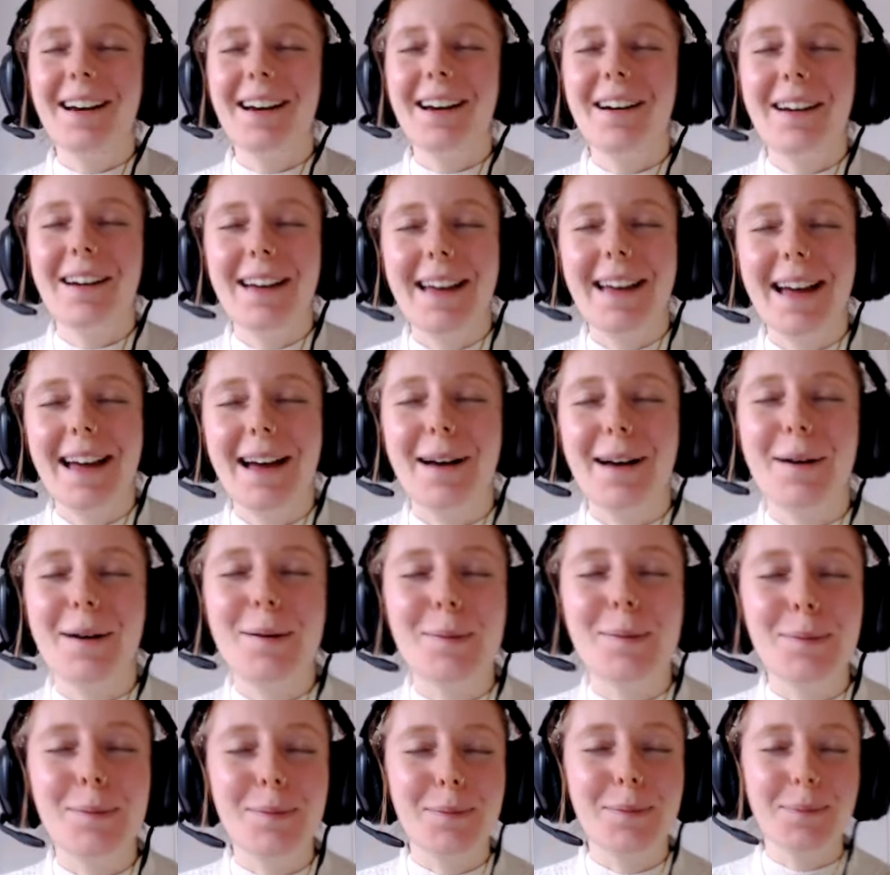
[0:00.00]
I
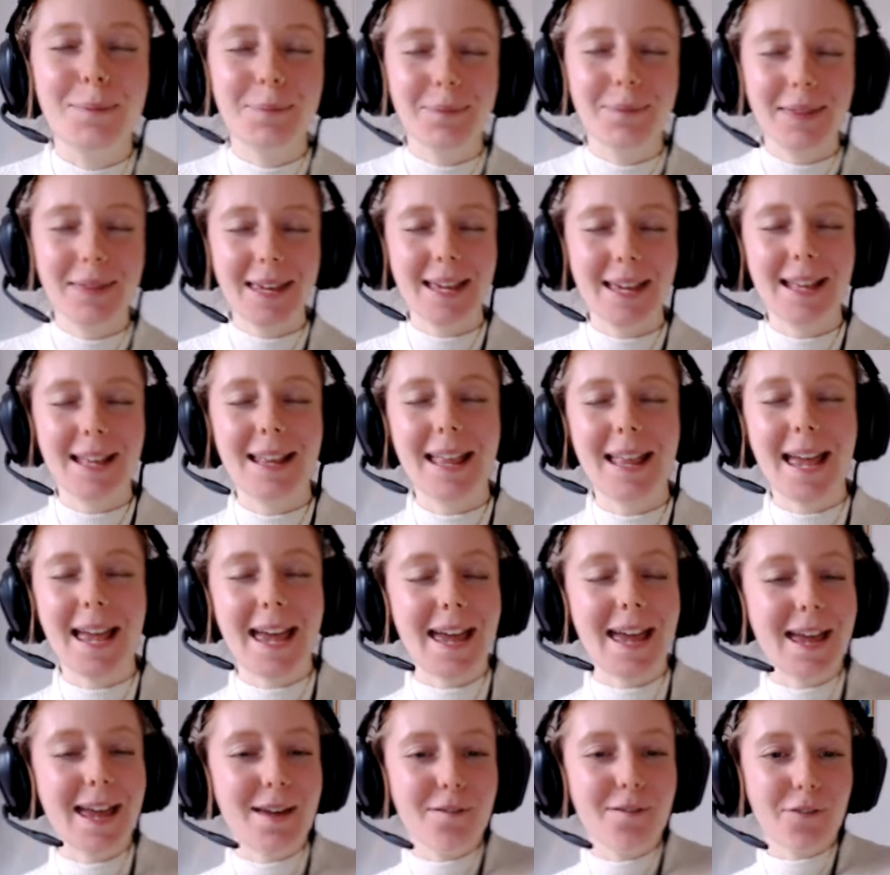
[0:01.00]
am in
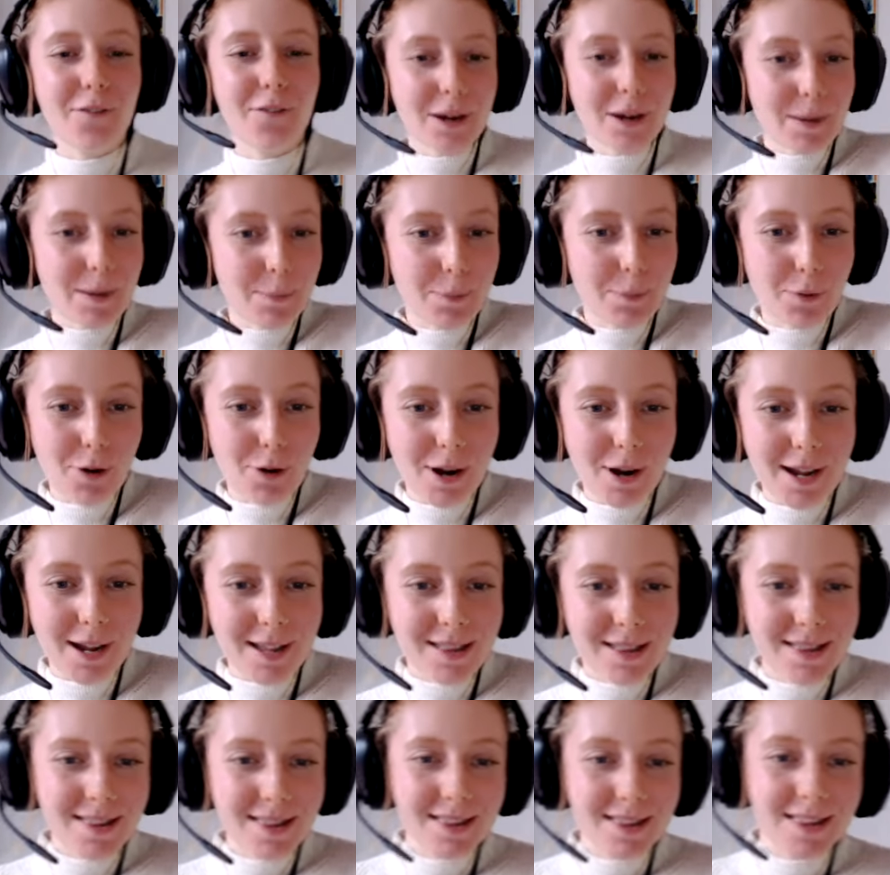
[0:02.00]
a very
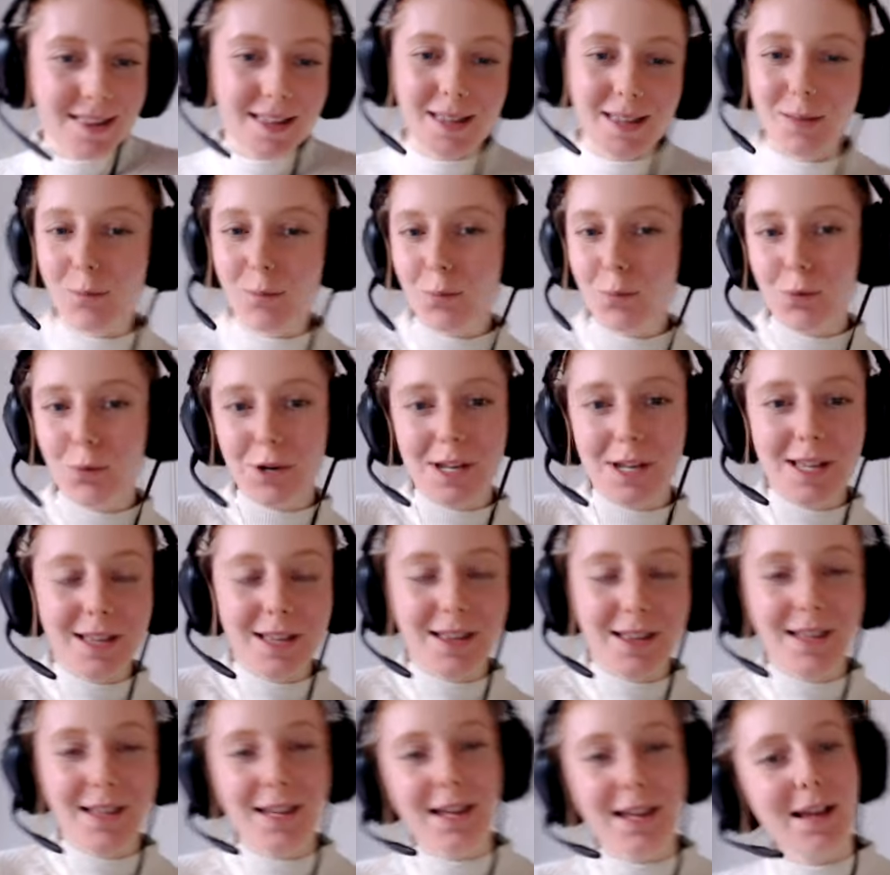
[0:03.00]
bright and
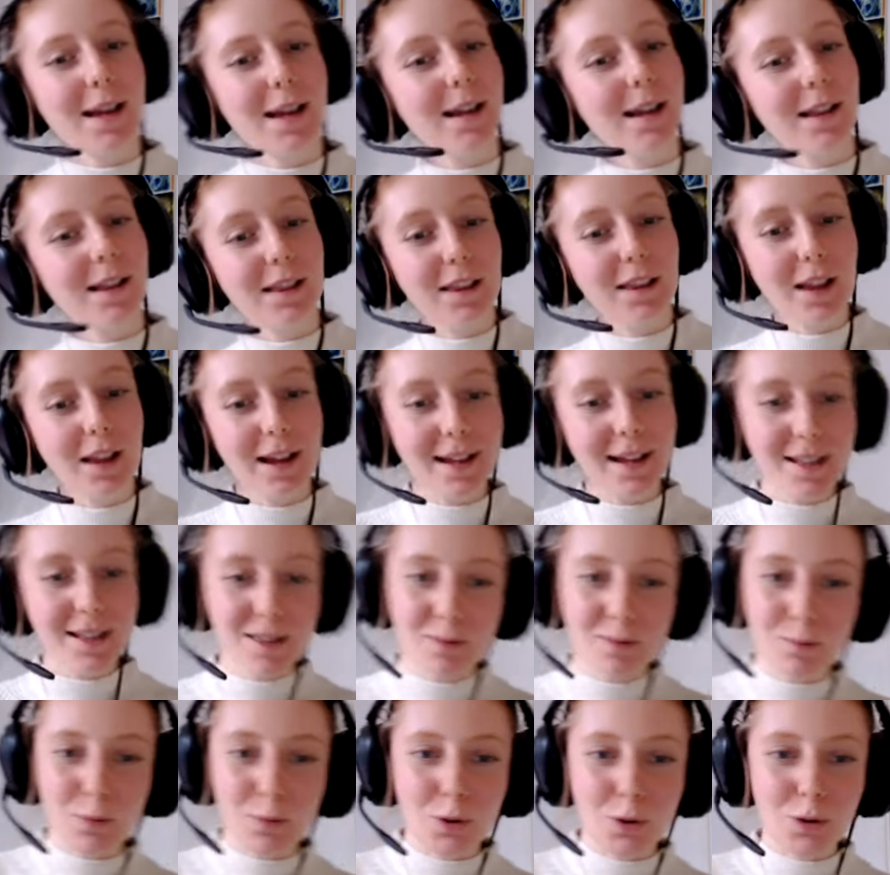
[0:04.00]
breezy,
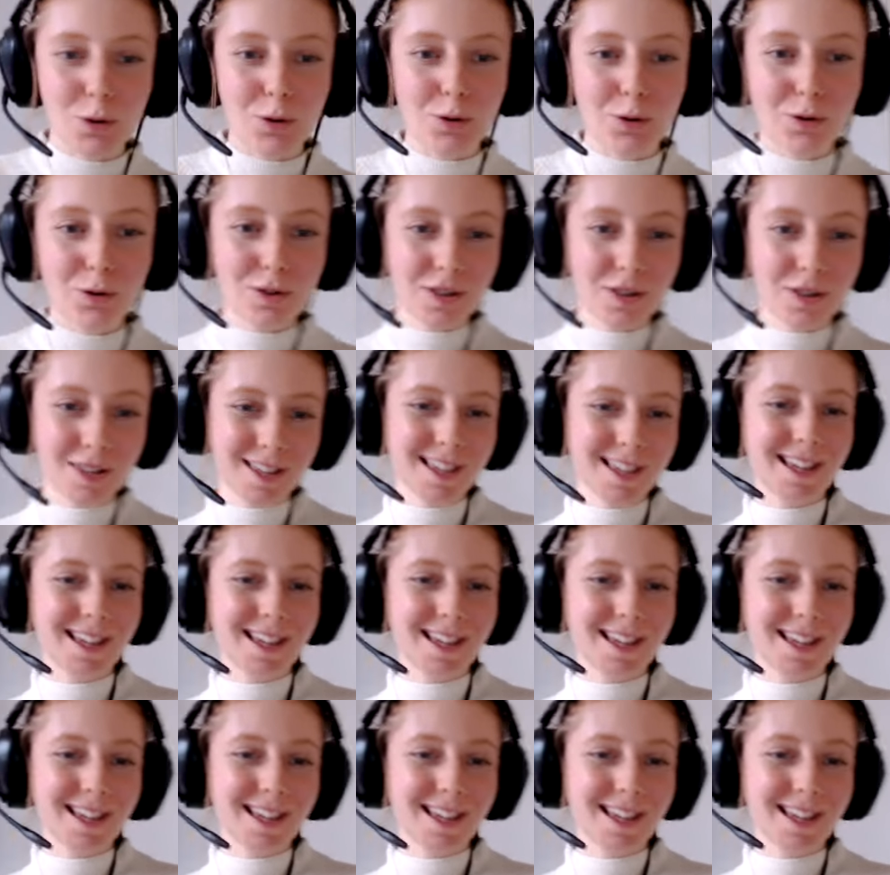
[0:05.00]
light mood.